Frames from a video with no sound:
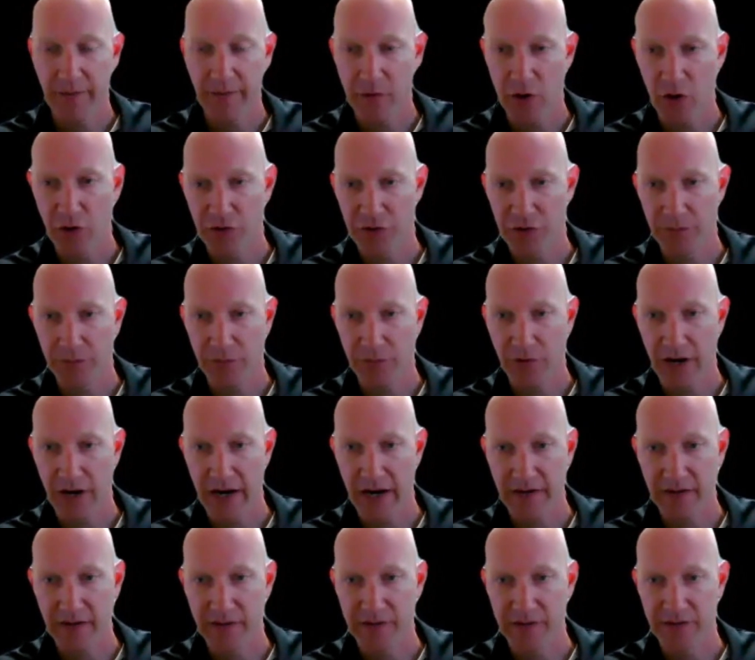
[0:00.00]
motion
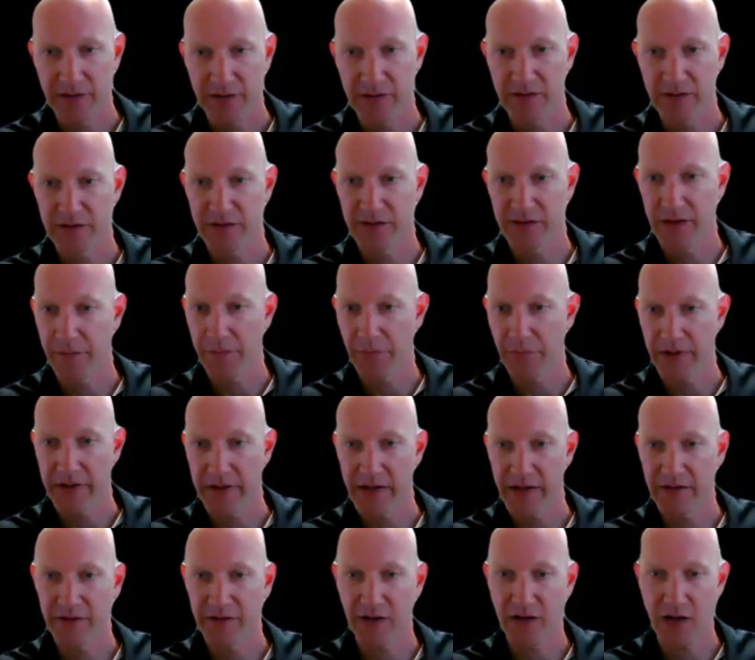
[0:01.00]
practice
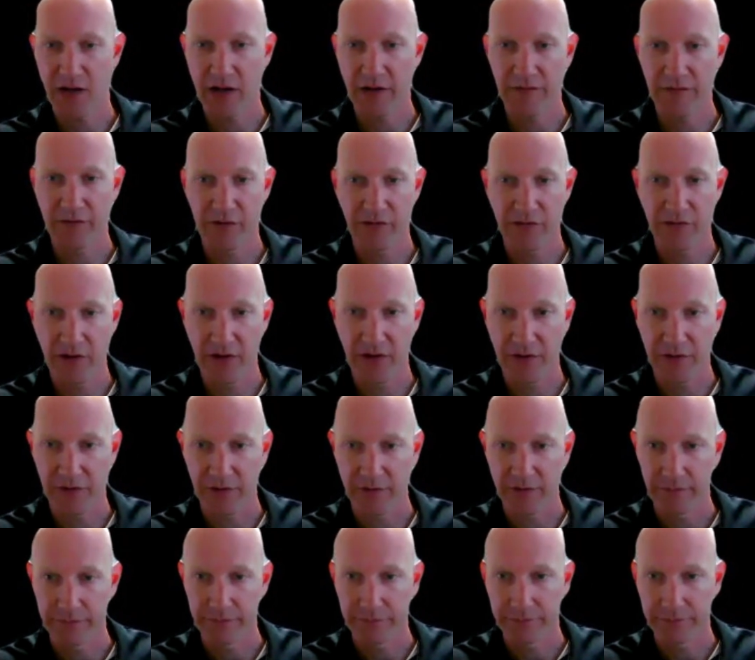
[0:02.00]
simply as a conversation.